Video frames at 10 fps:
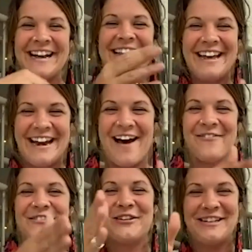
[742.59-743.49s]
and then
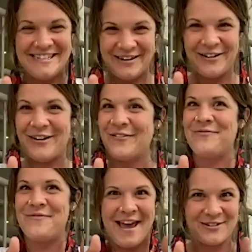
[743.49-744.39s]
after a year of
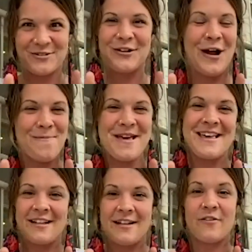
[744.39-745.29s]
extra not
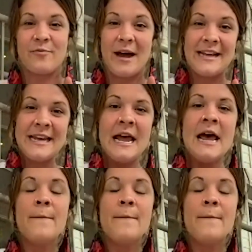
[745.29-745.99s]
making a lot of money,